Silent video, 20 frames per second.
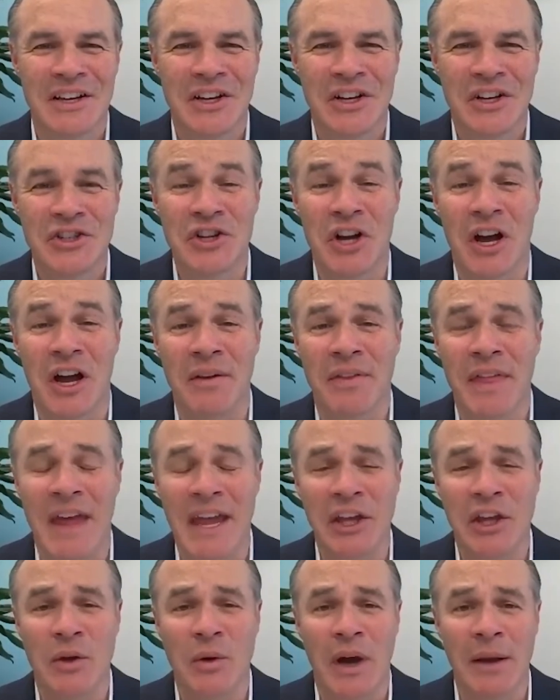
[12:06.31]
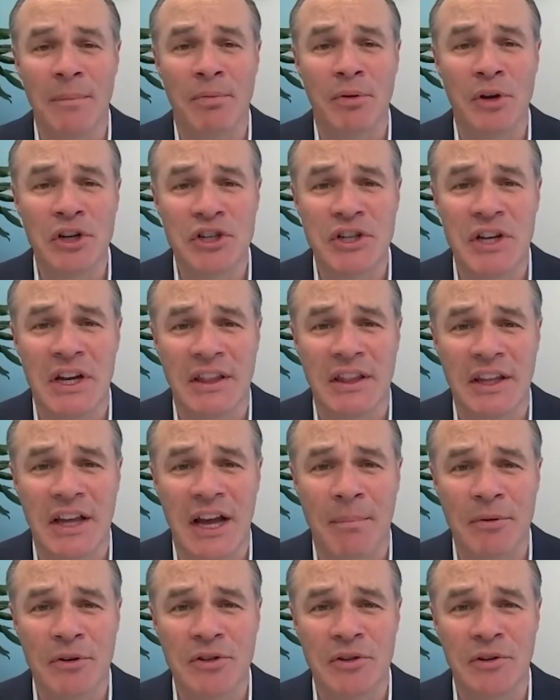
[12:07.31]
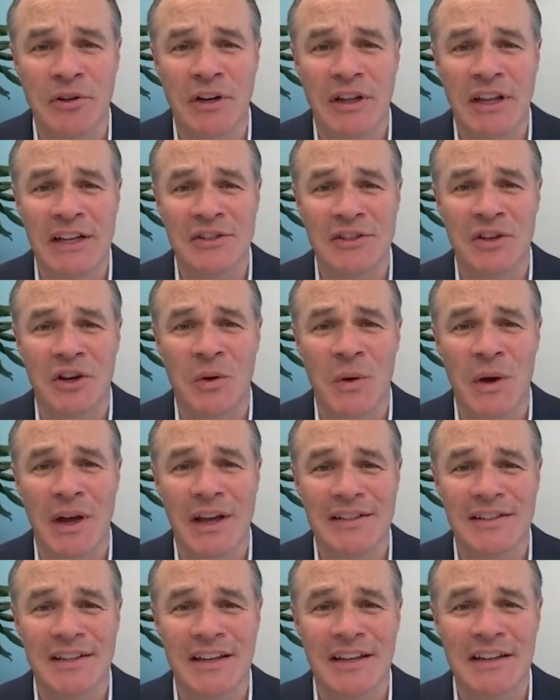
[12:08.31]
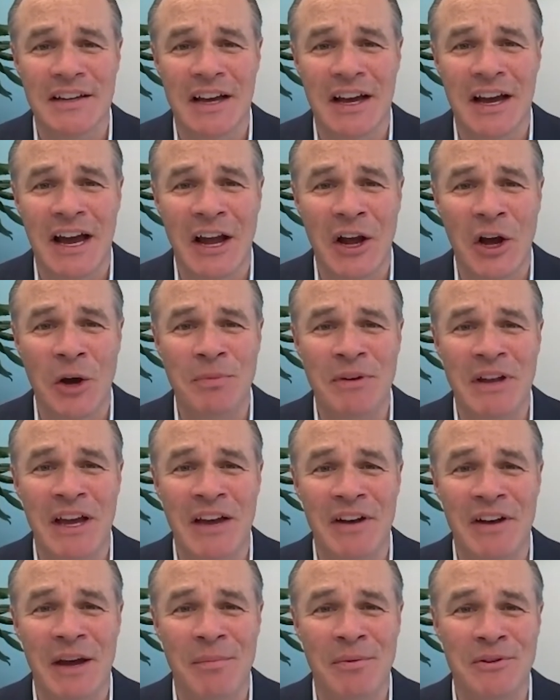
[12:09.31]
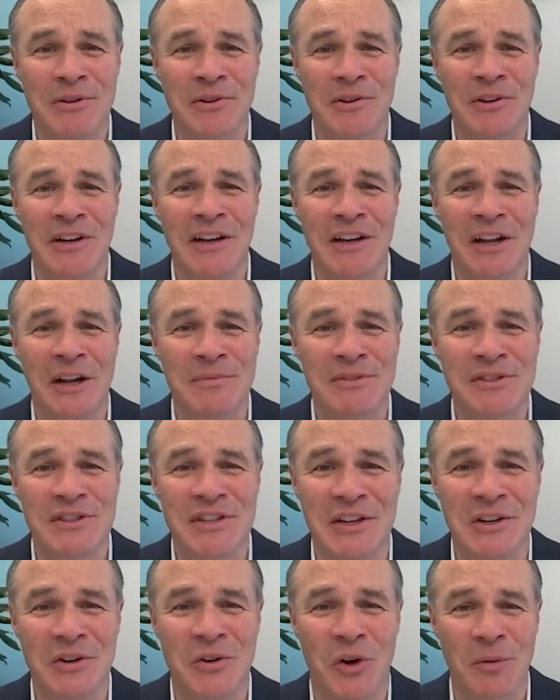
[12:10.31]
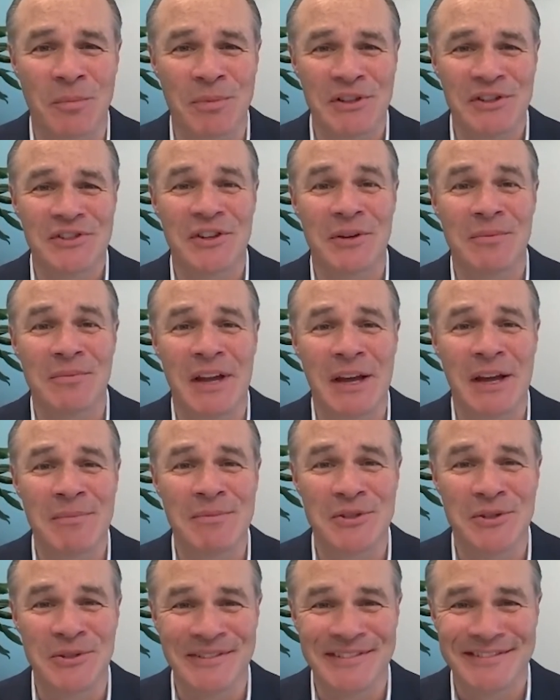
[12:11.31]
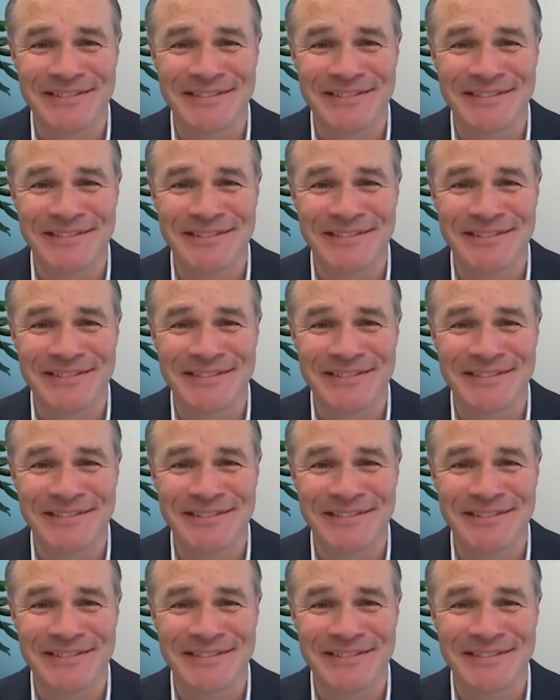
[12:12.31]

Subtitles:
Sean, thank you. I appreciate the opportunity as always. And I hope to have an opportunity to come see you in Corpus sometime soon.